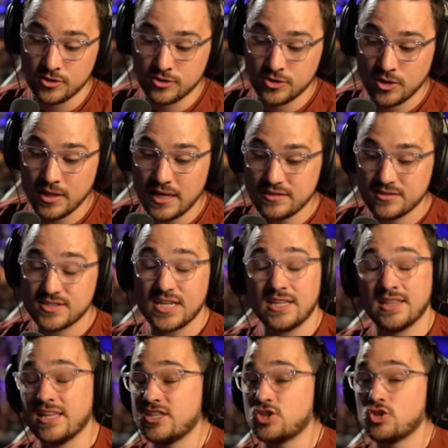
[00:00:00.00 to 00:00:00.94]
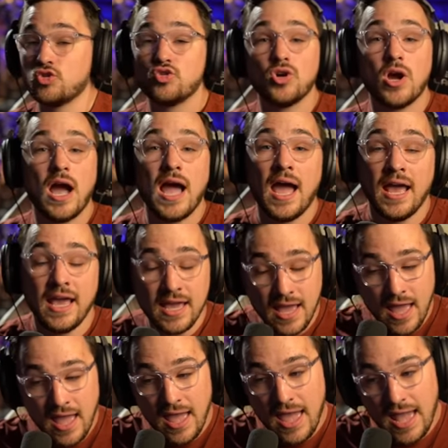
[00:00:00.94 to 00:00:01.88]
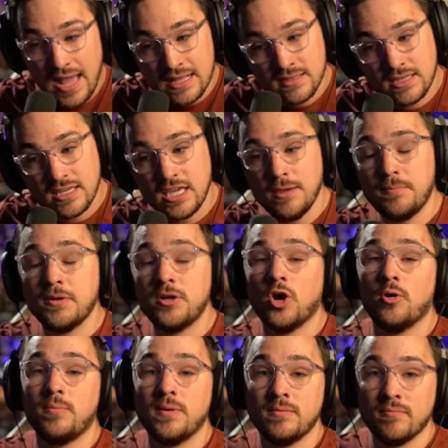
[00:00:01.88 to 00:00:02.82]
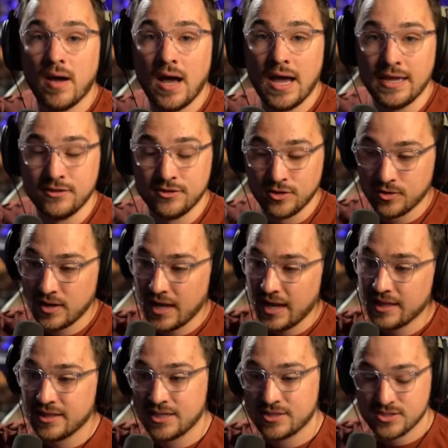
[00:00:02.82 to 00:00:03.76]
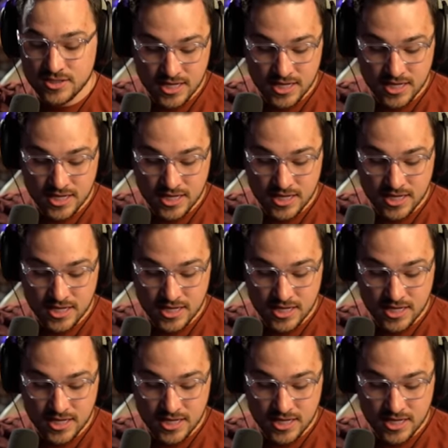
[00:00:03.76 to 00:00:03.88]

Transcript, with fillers: So let's see, let's try and keep an open mind, okay? Let's